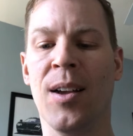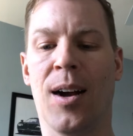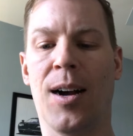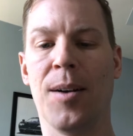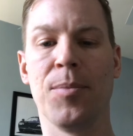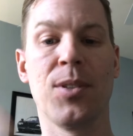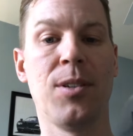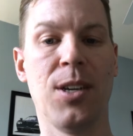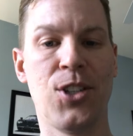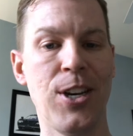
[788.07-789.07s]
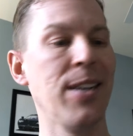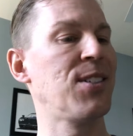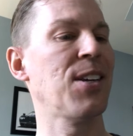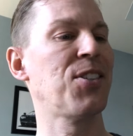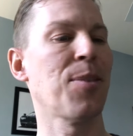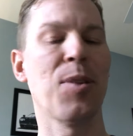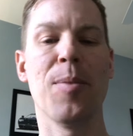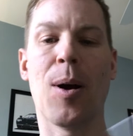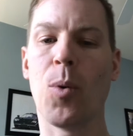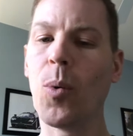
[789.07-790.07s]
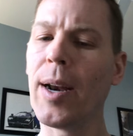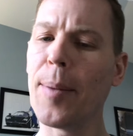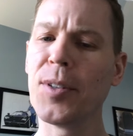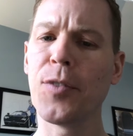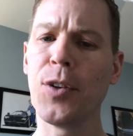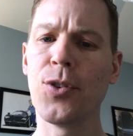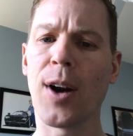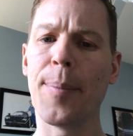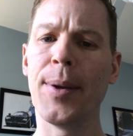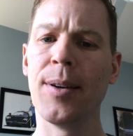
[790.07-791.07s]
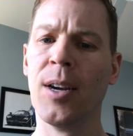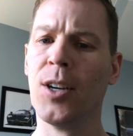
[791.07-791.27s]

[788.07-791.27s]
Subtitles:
Because she had said something about, well, what happens if you drop it?